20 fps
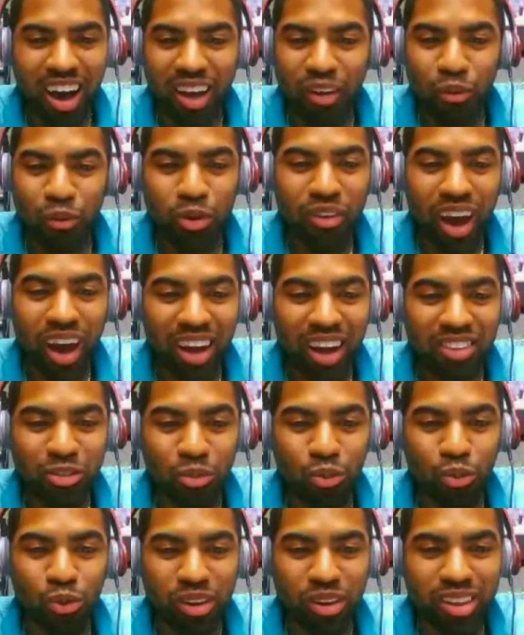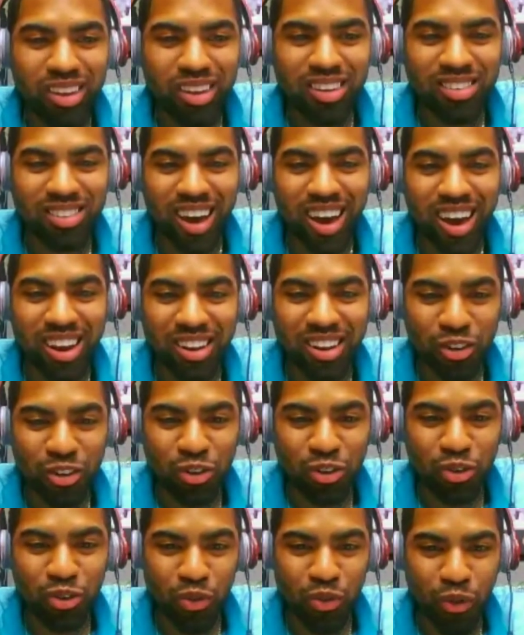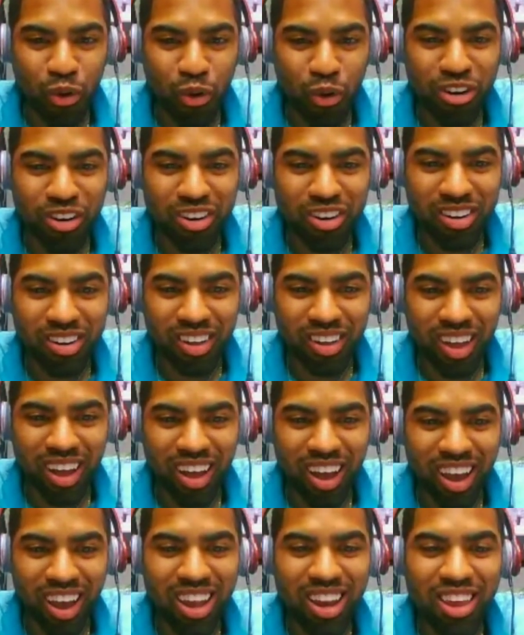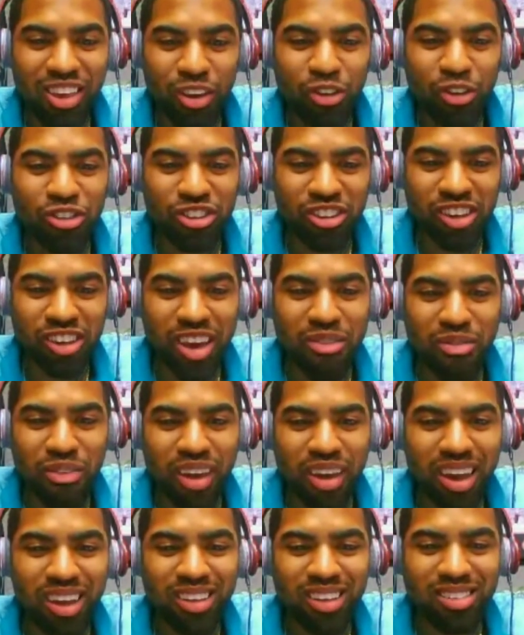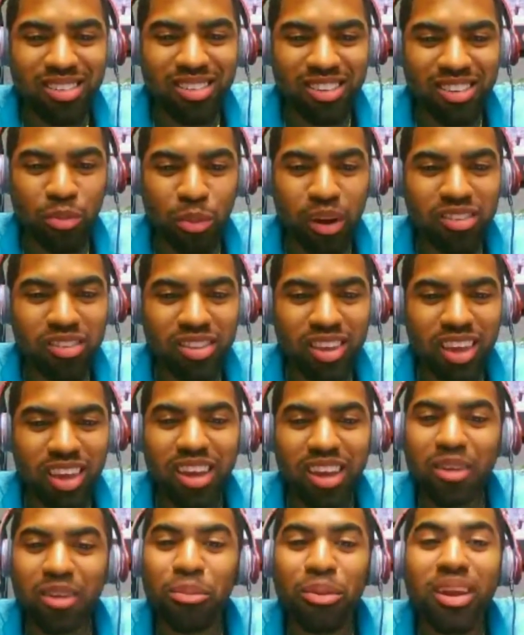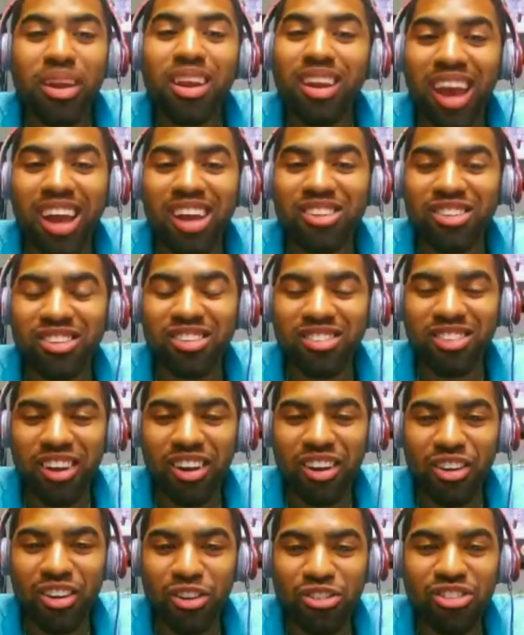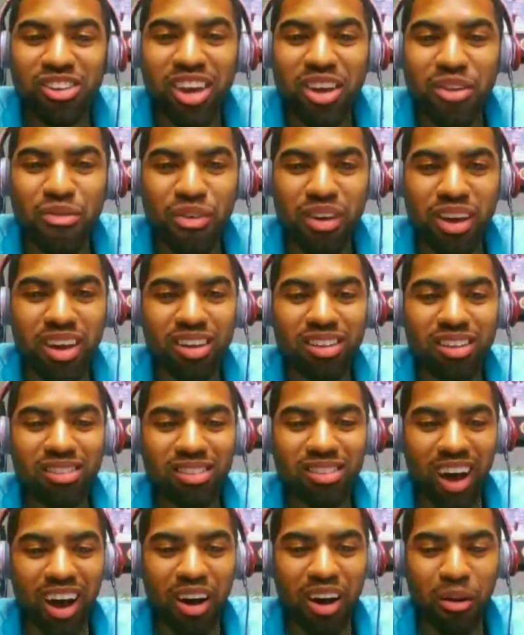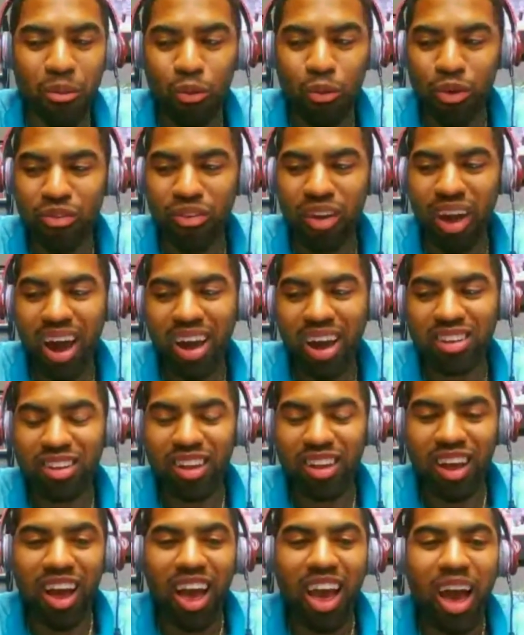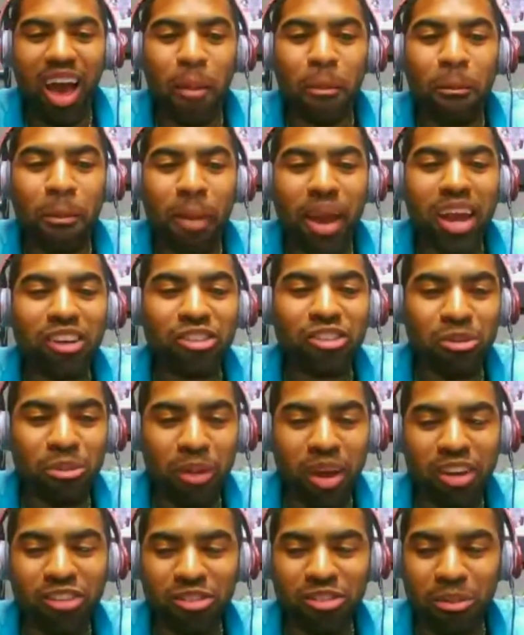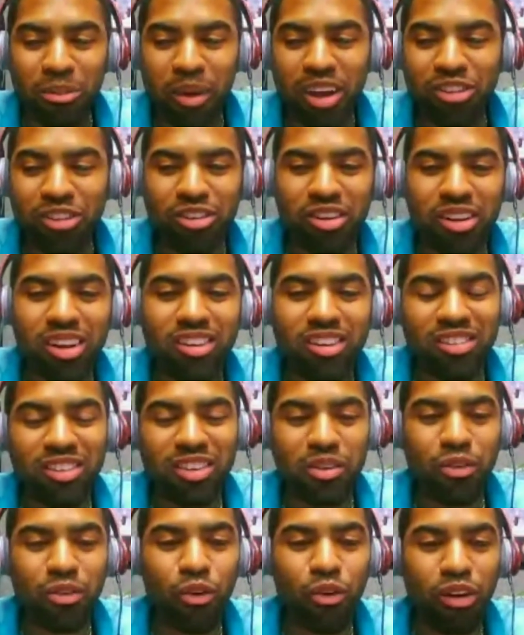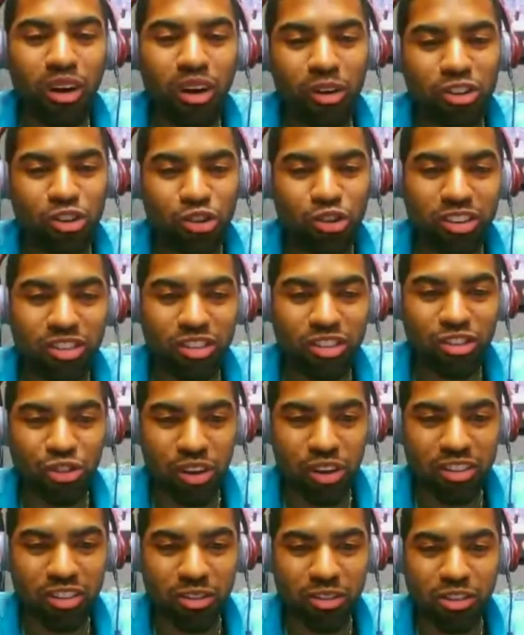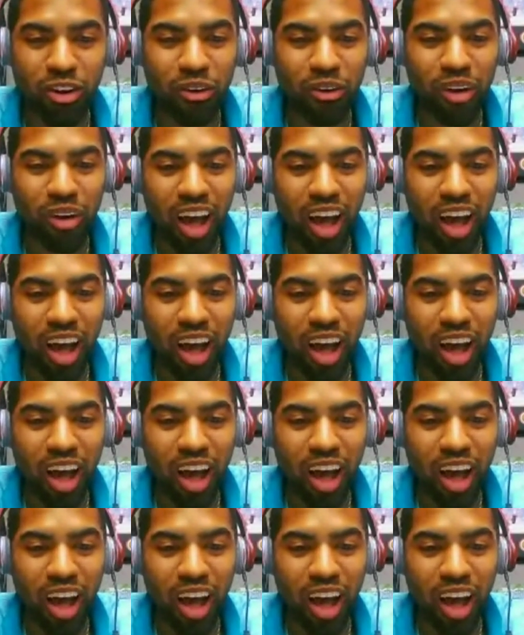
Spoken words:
We've got some really exciting news for any UGA fans, especially independent agents that are UGA fans. We've got a major, major, major initiative going on with Trusted Choice.